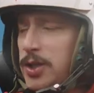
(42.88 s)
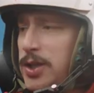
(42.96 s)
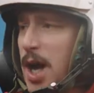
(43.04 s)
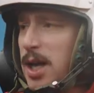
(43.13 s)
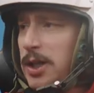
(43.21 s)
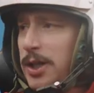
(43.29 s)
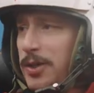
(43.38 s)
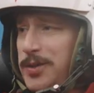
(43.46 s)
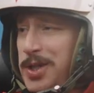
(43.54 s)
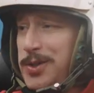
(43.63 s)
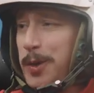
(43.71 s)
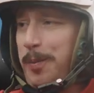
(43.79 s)
just thought a little
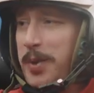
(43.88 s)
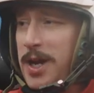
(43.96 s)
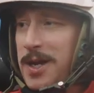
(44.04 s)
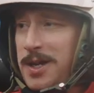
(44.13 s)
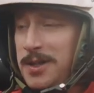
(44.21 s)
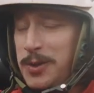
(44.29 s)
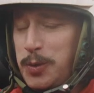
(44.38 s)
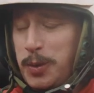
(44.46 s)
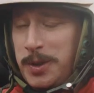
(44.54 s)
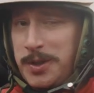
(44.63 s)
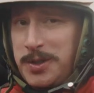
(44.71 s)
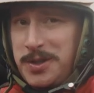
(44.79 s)
disobedience
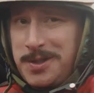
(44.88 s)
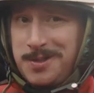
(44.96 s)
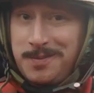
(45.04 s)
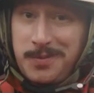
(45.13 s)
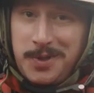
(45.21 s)
was